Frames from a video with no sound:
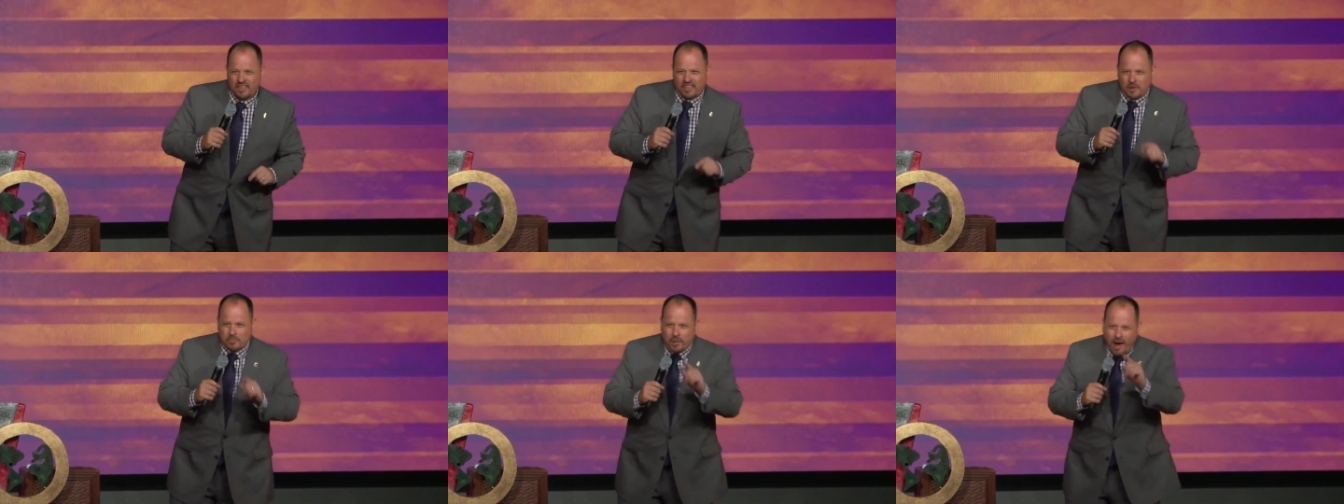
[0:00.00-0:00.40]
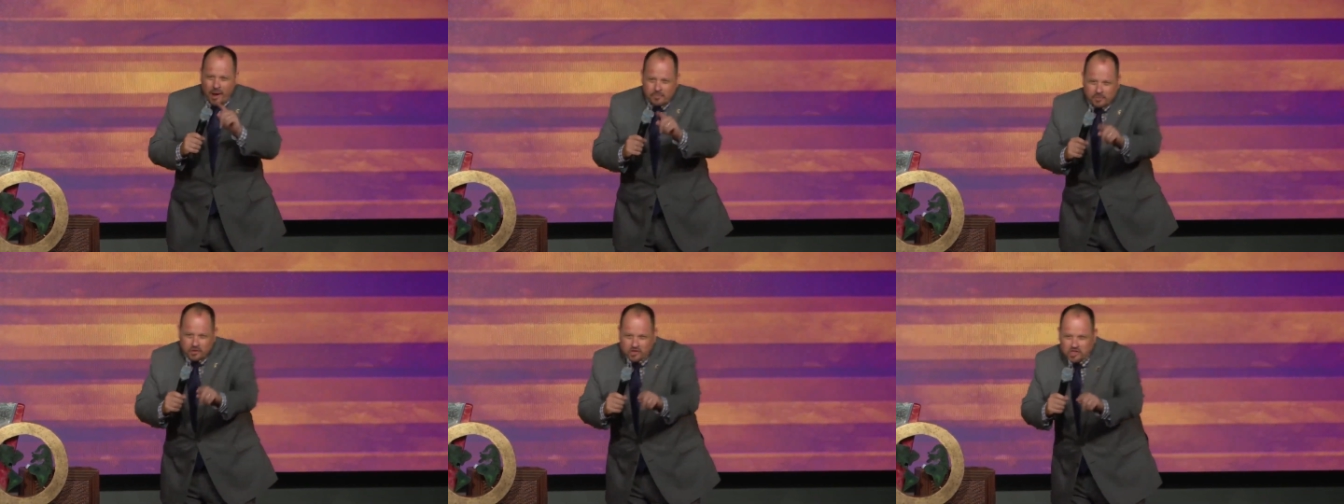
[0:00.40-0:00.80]
The
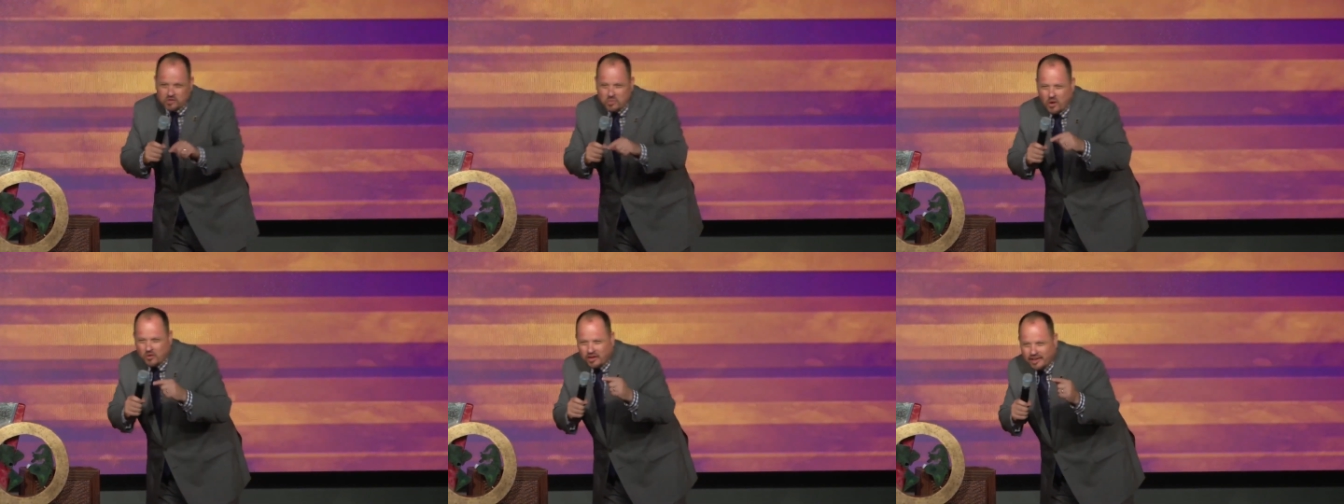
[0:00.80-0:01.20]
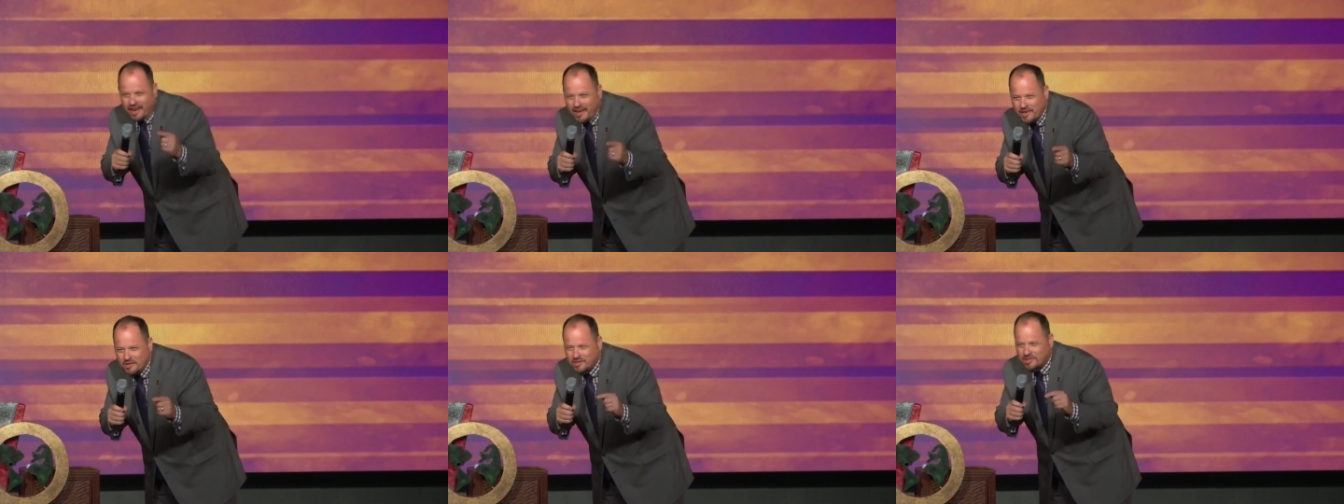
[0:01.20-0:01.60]
pipe you're smoking,
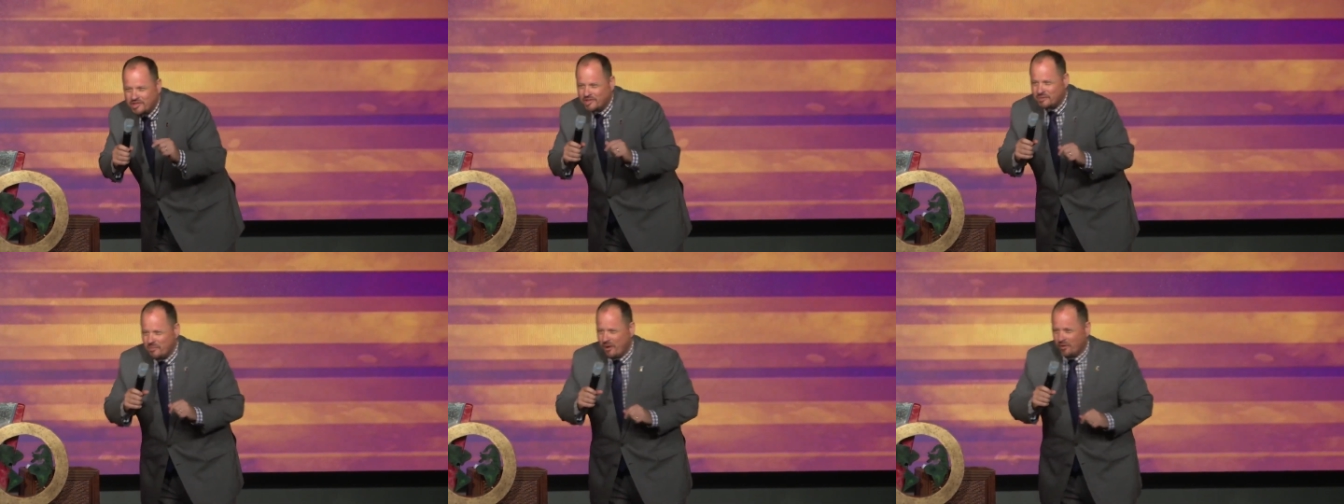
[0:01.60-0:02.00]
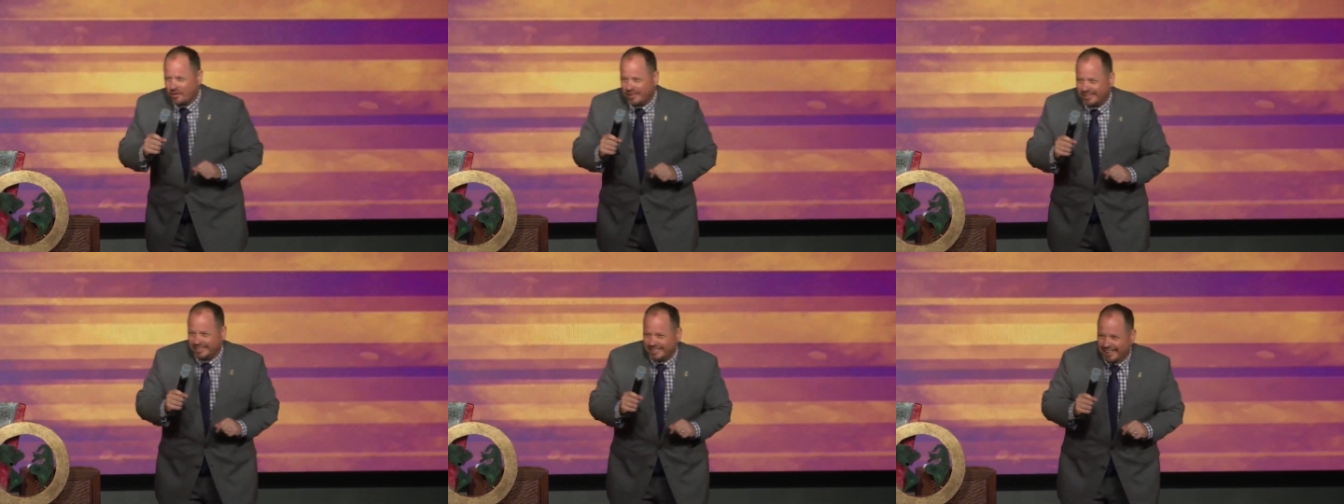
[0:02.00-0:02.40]
I used to
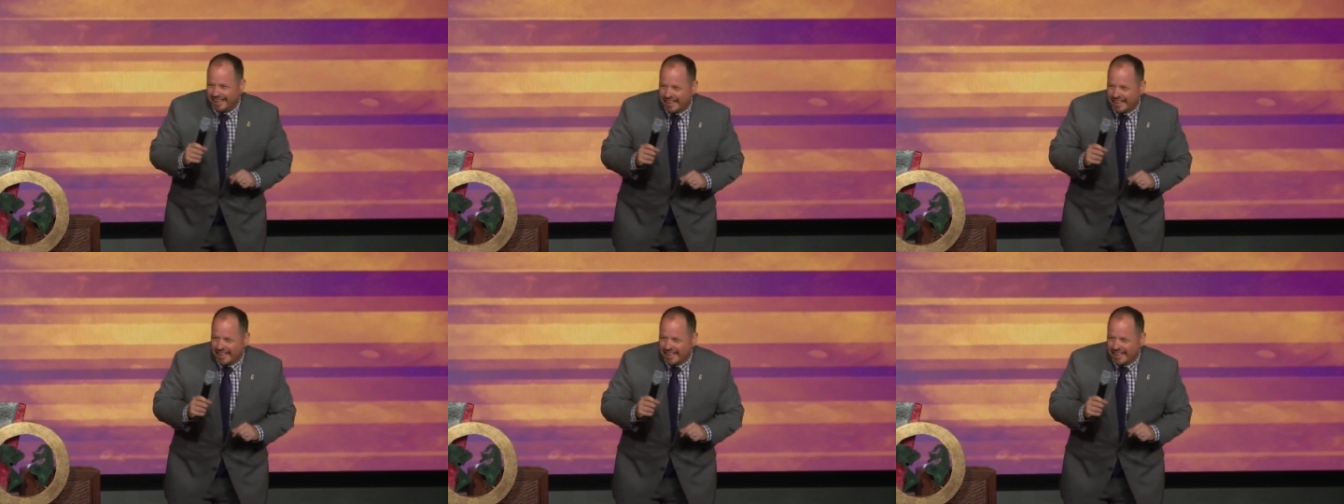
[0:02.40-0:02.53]
smoke